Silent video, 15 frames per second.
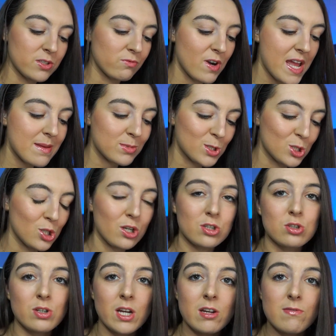The Rams
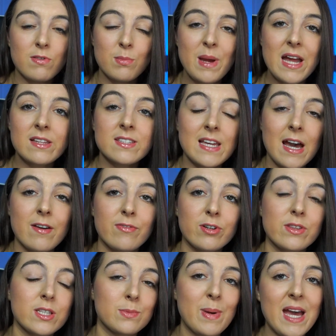just traded for Matt
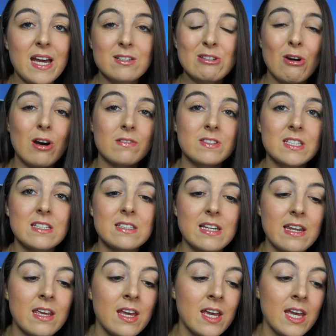Stafford this past offseason.